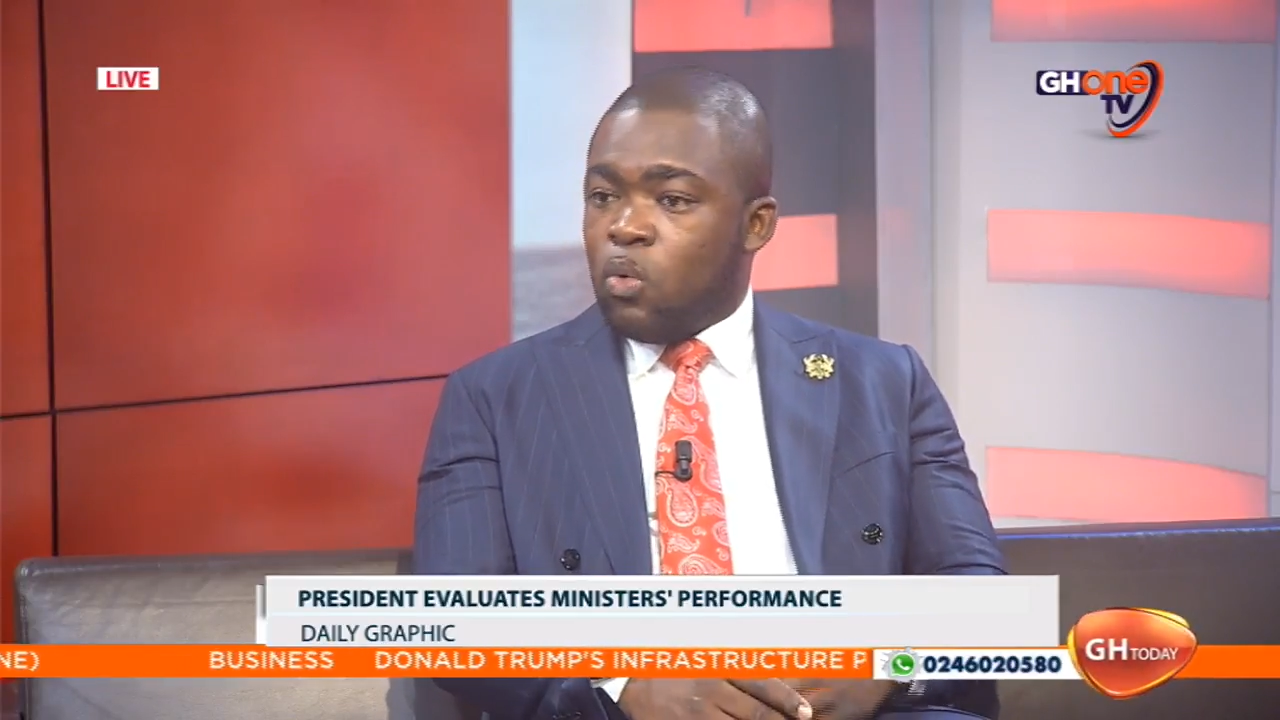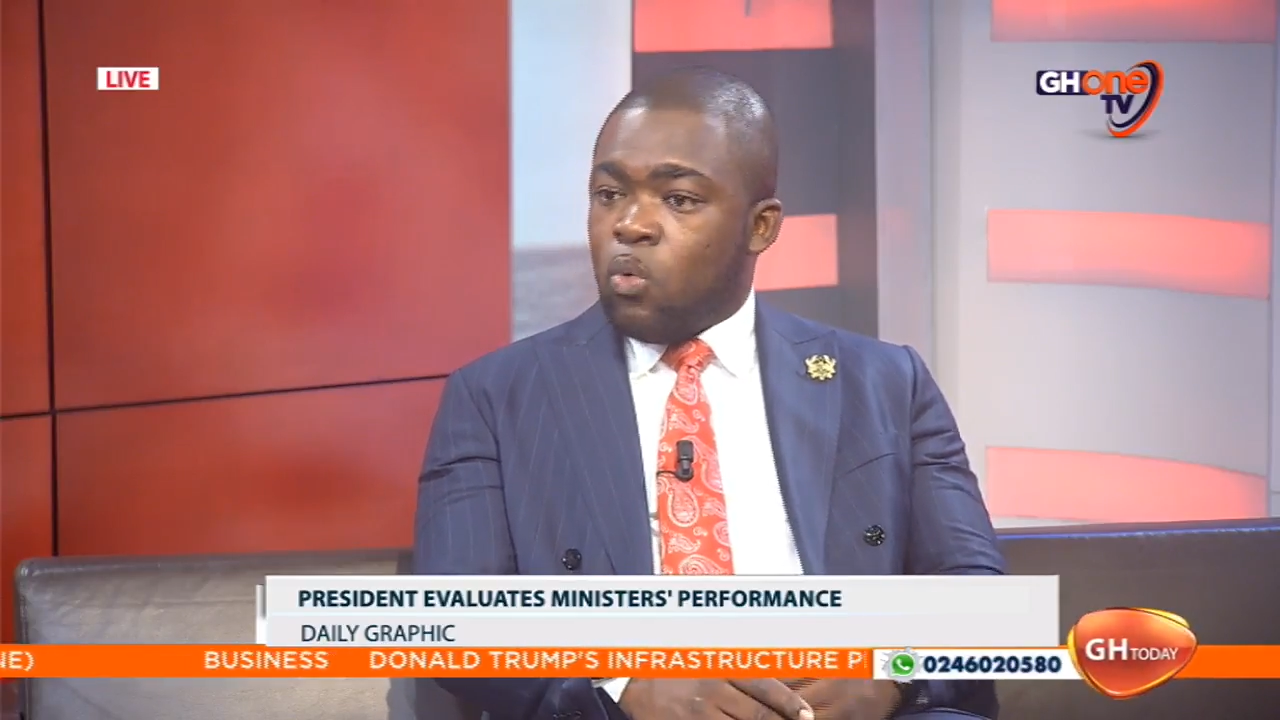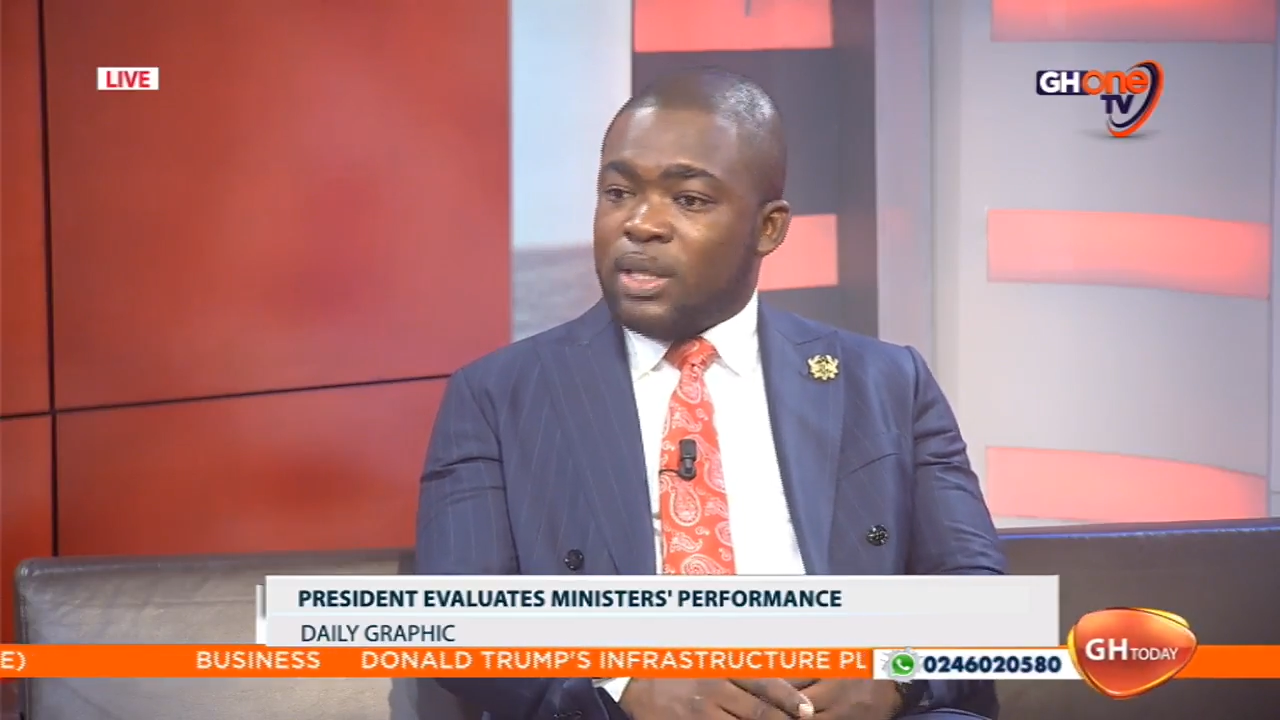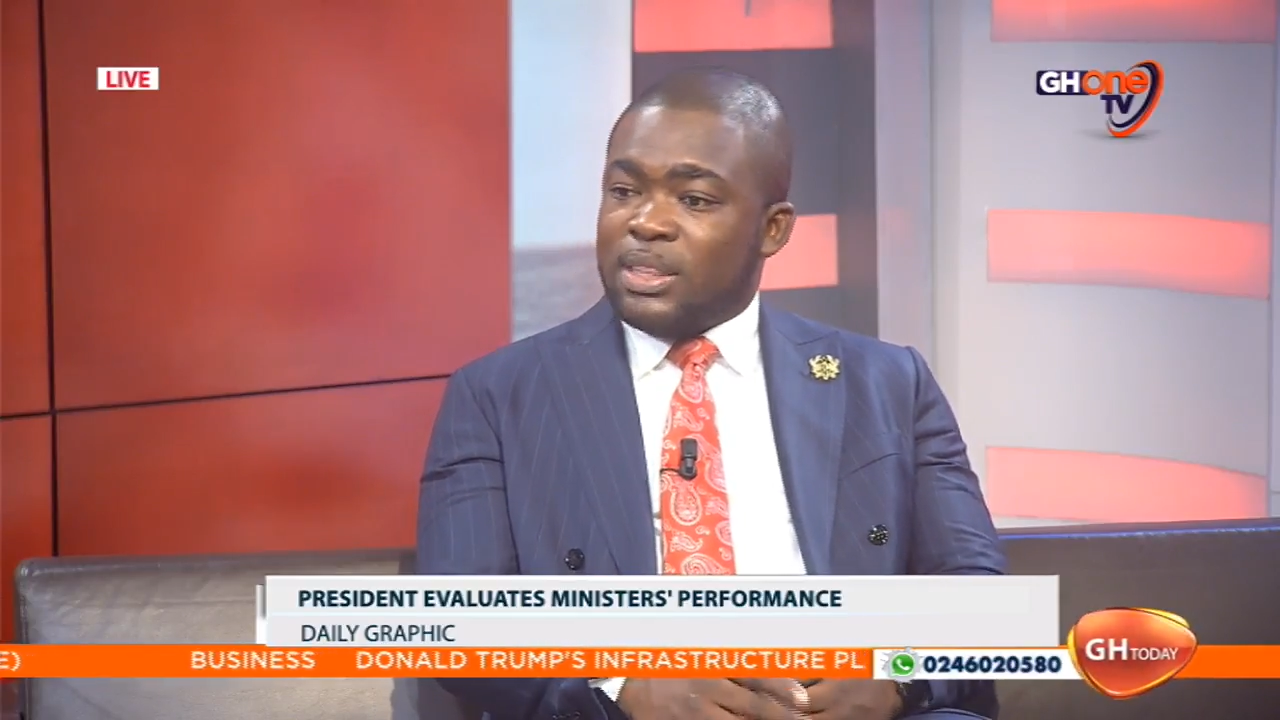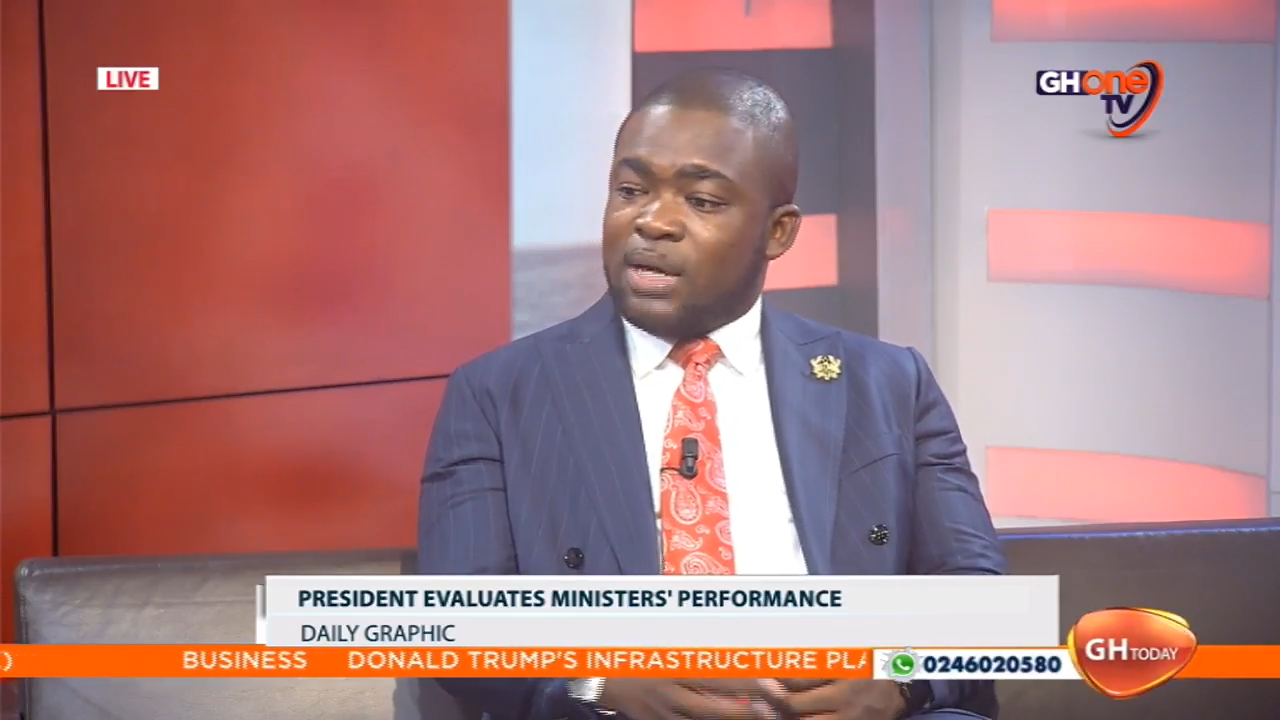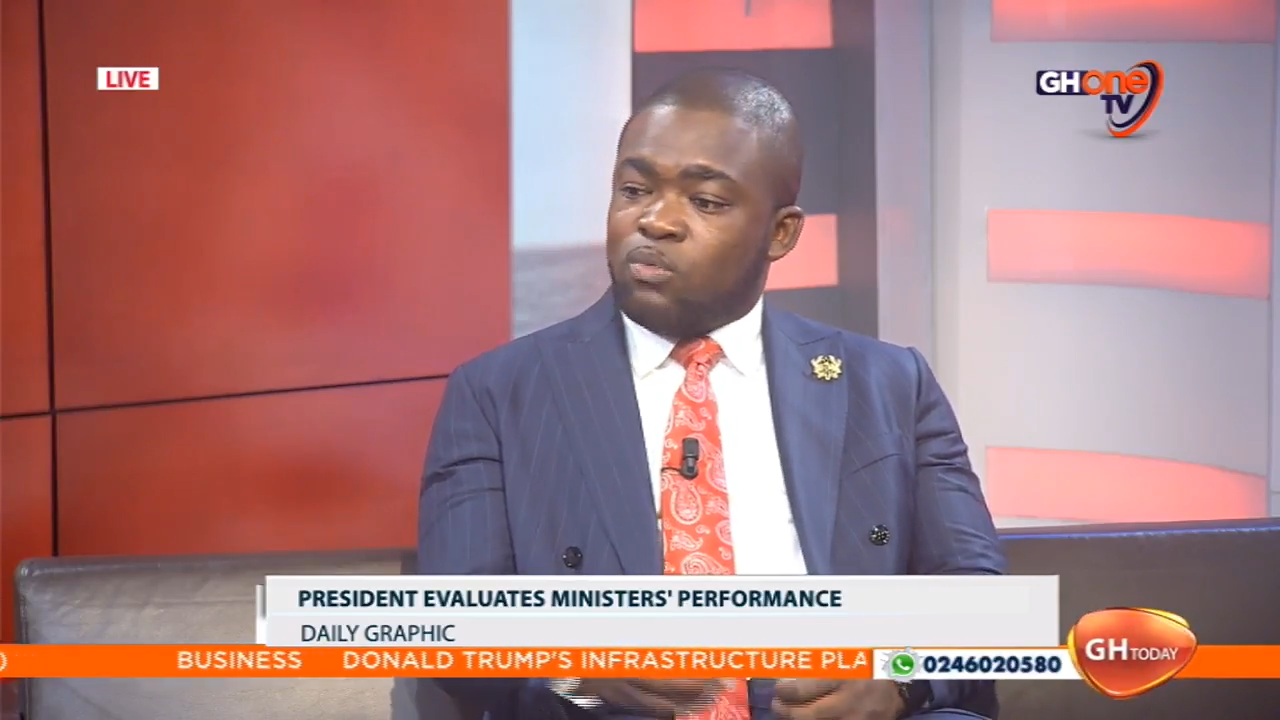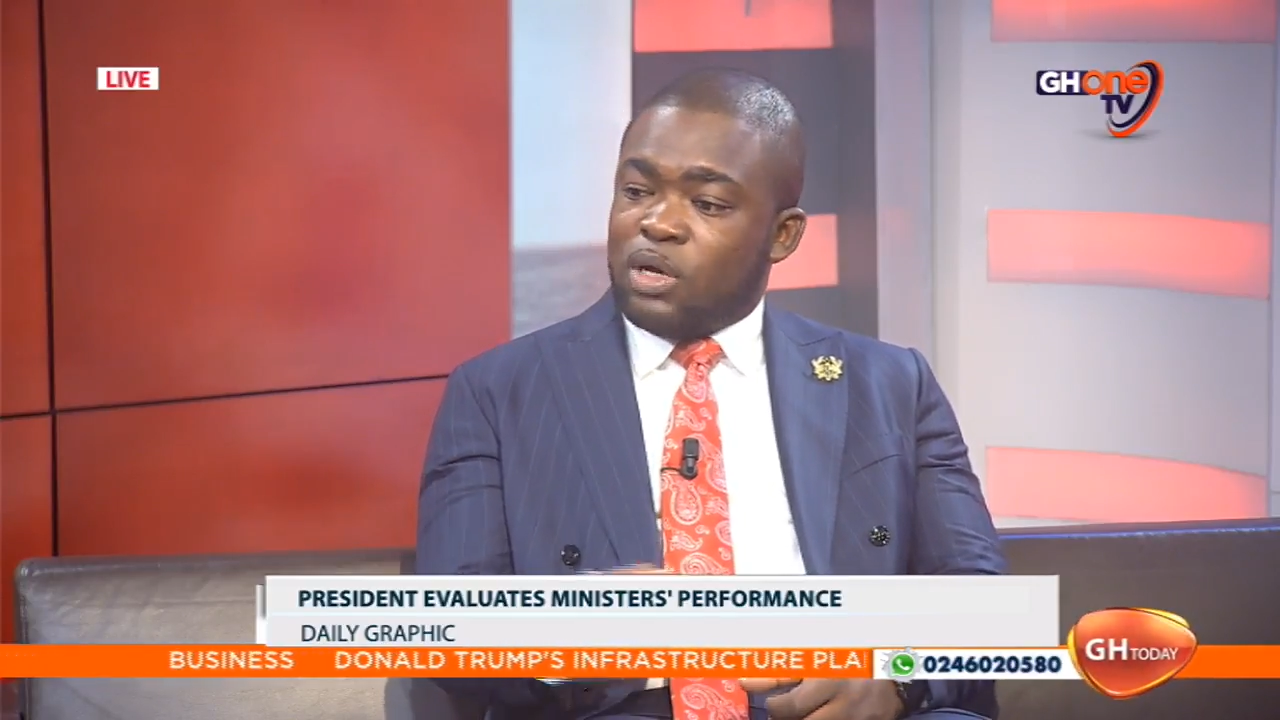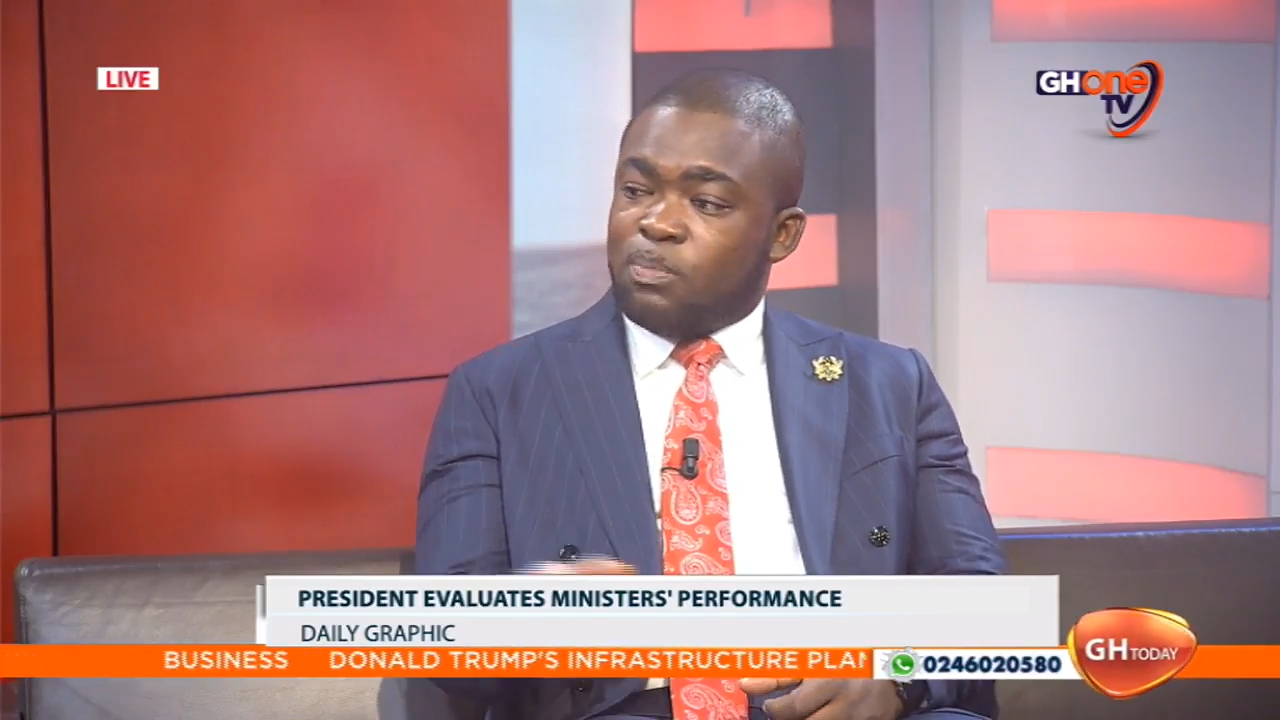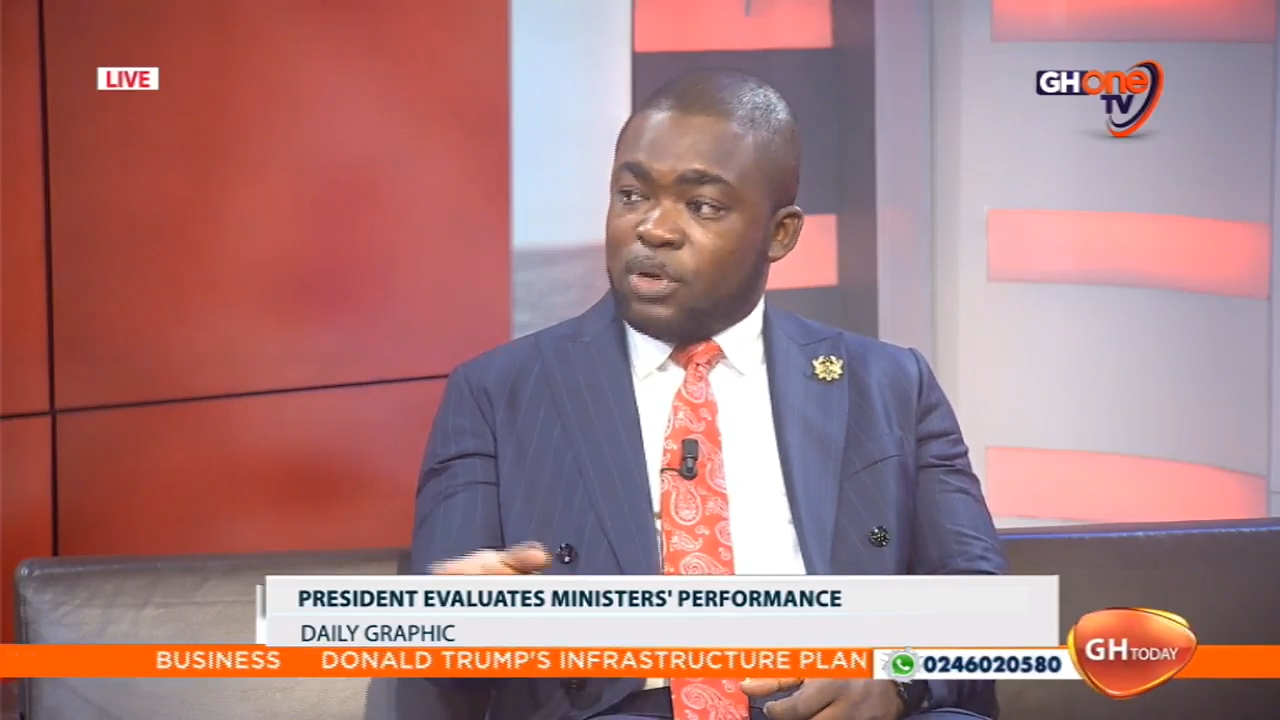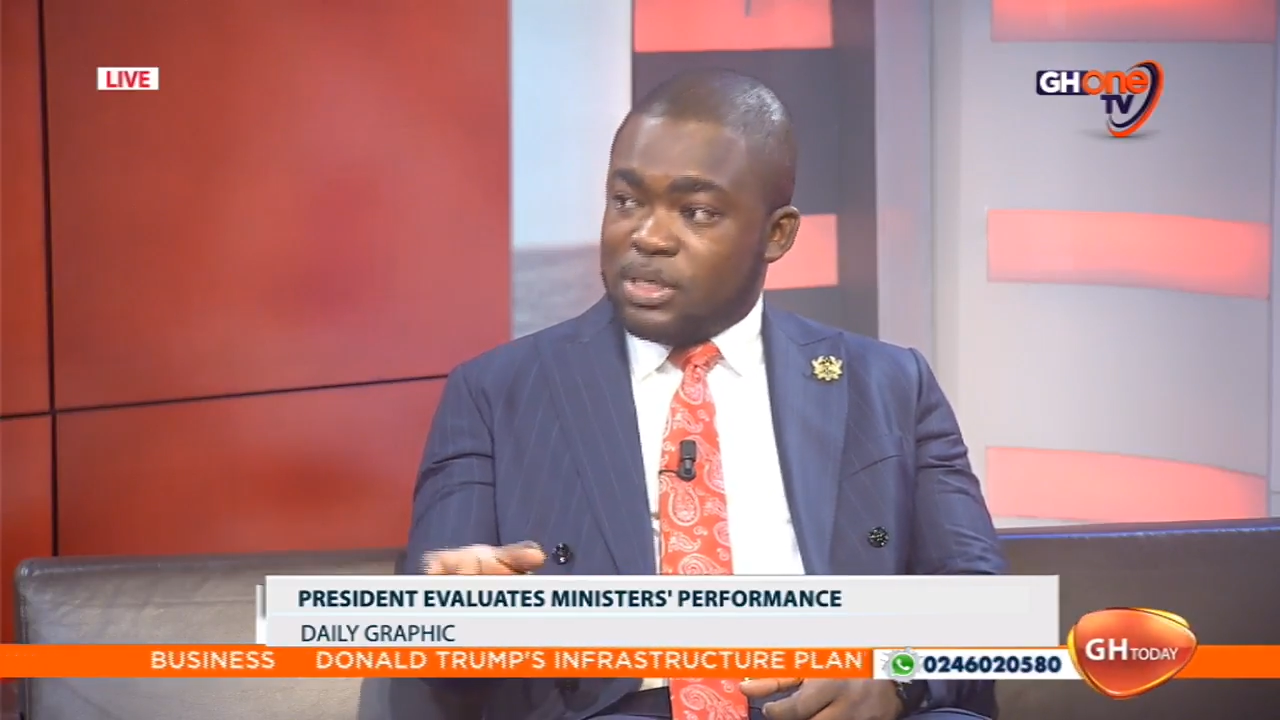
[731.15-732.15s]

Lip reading: What that word